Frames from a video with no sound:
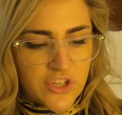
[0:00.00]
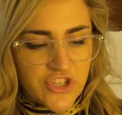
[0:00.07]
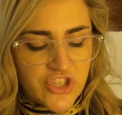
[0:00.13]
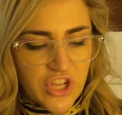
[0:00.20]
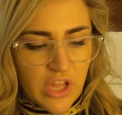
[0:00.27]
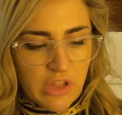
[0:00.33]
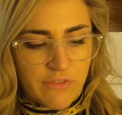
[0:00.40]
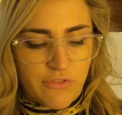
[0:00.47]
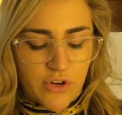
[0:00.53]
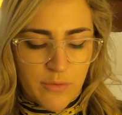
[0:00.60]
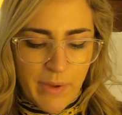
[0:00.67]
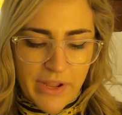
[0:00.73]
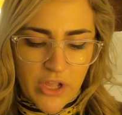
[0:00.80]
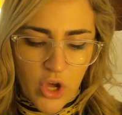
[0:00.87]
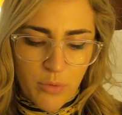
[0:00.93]
shell for
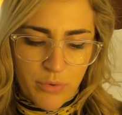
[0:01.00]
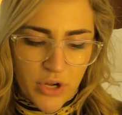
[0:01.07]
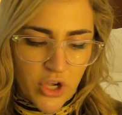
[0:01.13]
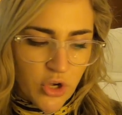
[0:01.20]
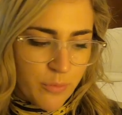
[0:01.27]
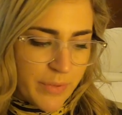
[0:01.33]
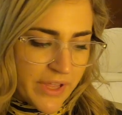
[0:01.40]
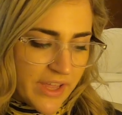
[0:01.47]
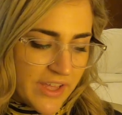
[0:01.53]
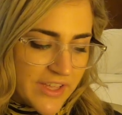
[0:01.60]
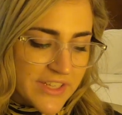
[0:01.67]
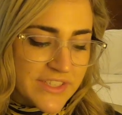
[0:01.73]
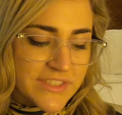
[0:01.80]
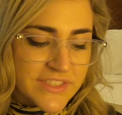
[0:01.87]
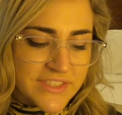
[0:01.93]
my GoPro
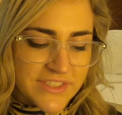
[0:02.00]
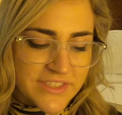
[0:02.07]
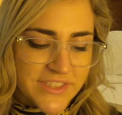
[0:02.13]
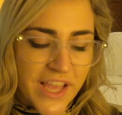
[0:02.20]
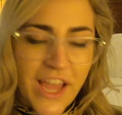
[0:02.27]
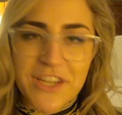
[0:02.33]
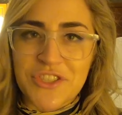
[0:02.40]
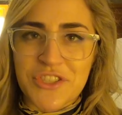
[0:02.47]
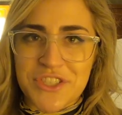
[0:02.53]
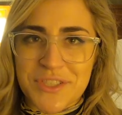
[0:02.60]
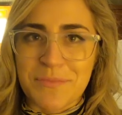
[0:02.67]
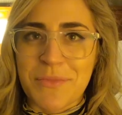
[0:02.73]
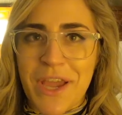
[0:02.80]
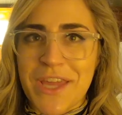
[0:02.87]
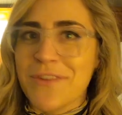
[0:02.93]
because I
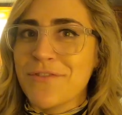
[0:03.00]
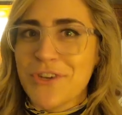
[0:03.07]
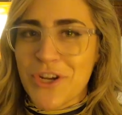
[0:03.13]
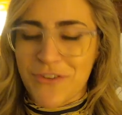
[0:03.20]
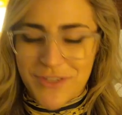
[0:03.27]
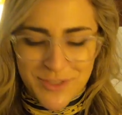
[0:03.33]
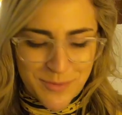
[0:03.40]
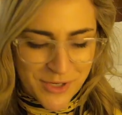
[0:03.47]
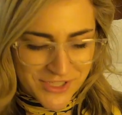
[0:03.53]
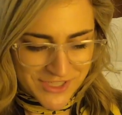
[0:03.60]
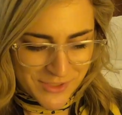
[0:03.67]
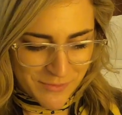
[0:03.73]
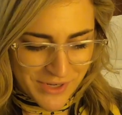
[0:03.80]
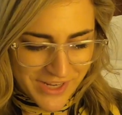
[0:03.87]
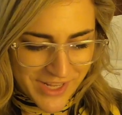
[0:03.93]
just am kind of a nervous
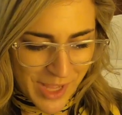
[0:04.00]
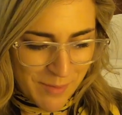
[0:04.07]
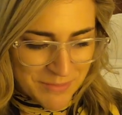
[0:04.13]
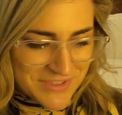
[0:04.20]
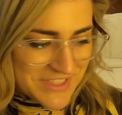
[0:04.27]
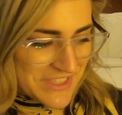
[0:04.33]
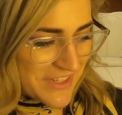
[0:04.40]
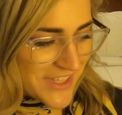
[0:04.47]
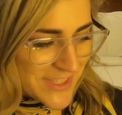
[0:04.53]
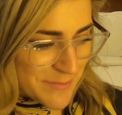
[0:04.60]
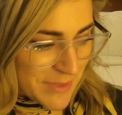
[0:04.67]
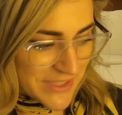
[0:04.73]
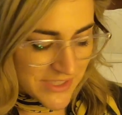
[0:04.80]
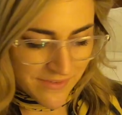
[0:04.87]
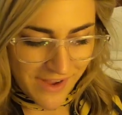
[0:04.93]
person when it comes to
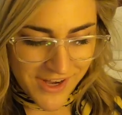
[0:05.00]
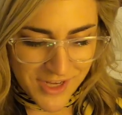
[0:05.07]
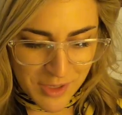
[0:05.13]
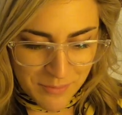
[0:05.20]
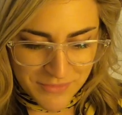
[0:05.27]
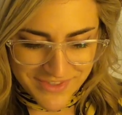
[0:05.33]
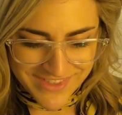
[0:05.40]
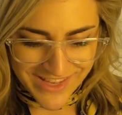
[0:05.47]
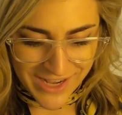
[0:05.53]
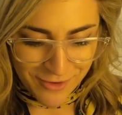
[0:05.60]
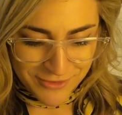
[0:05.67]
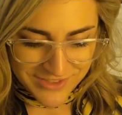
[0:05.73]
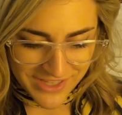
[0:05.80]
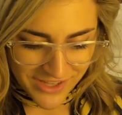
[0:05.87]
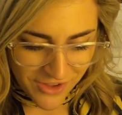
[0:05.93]
expensive items that I
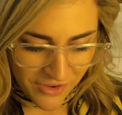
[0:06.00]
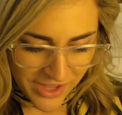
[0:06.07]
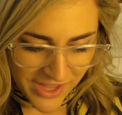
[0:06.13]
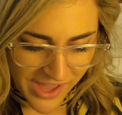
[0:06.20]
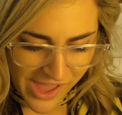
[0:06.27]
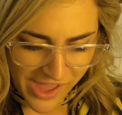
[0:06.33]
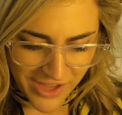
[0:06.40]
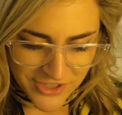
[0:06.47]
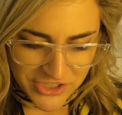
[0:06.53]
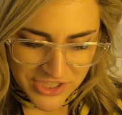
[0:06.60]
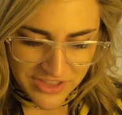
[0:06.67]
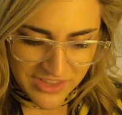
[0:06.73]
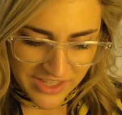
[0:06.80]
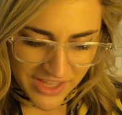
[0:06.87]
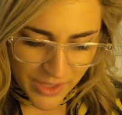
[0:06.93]
was like, okay, I
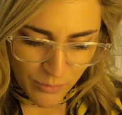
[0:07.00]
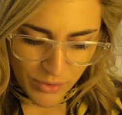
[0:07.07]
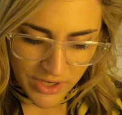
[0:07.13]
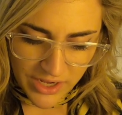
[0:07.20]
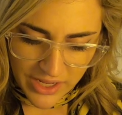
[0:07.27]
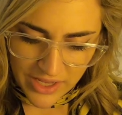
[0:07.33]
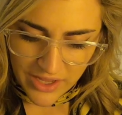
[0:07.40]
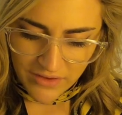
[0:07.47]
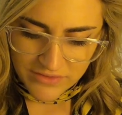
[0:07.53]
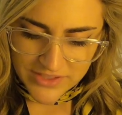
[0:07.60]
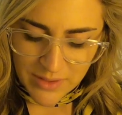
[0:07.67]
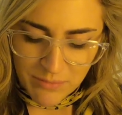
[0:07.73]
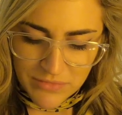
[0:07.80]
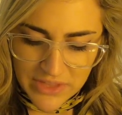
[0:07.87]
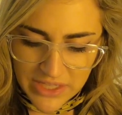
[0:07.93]
actually think I want to have
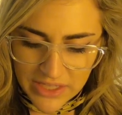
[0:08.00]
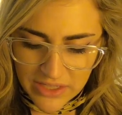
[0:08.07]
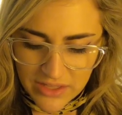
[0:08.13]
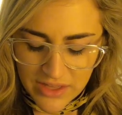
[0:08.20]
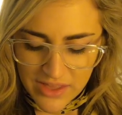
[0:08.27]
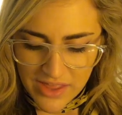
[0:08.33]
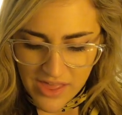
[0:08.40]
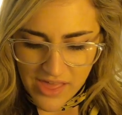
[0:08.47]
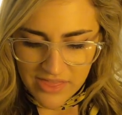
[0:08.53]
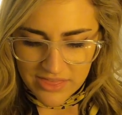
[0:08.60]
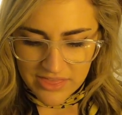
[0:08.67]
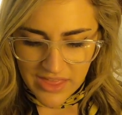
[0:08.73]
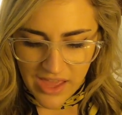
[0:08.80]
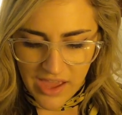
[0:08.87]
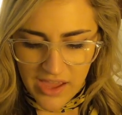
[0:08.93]
something
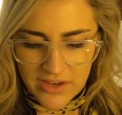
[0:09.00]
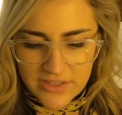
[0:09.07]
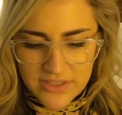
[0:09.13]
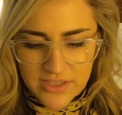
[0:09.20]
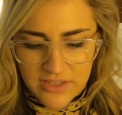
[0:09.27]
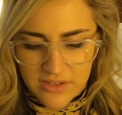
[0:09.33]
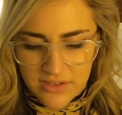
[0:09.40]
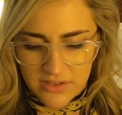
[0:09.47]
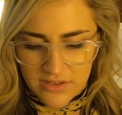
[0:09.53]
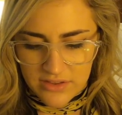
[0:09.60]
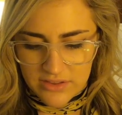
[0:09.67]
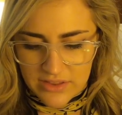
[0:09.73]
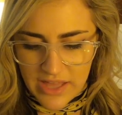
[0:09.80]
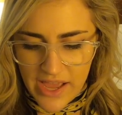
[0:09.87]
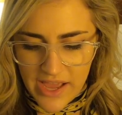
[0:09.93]
that
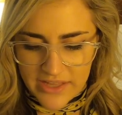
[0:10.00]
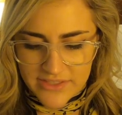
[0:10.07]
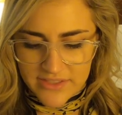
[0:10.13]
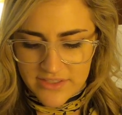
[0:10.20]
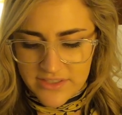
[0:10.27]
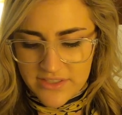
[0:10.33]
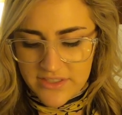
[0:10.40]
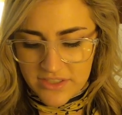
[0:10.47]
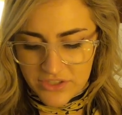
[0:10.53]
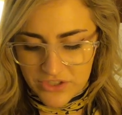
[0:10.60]
lasts.